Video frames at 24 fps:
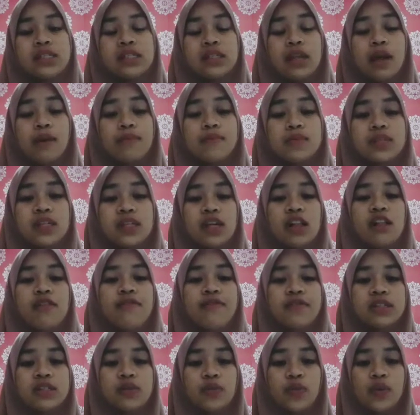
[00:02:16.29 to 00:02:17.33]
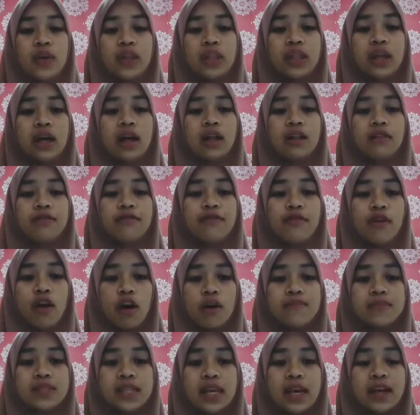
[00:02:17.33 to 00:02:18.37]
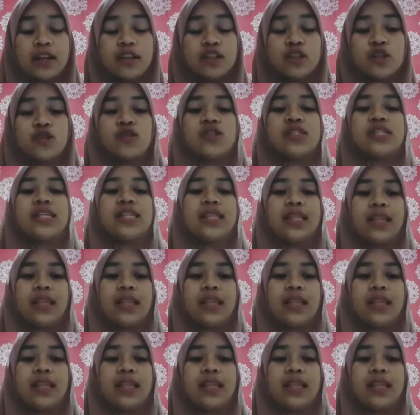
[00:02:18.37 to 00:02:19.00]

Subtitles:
themselves with all forms and society.